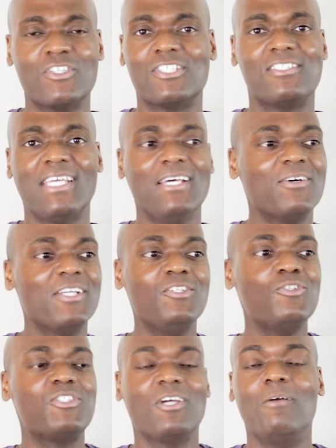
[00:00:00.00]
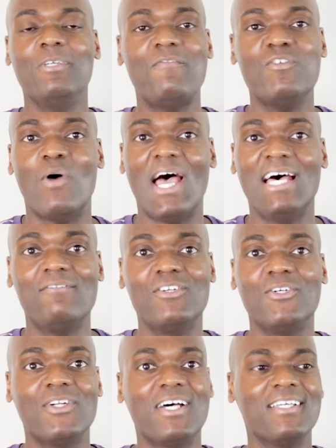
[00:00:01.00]
for sale? Could you just tell me if you have it
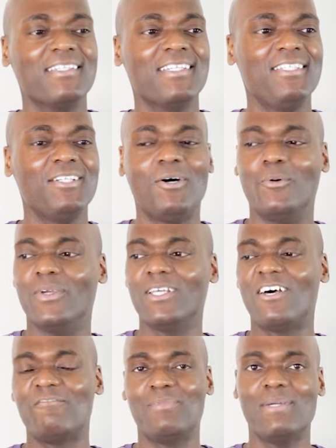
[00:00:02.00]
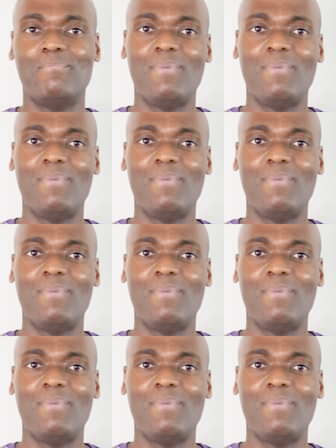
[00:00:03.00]
or not? I'm like, yo, get off my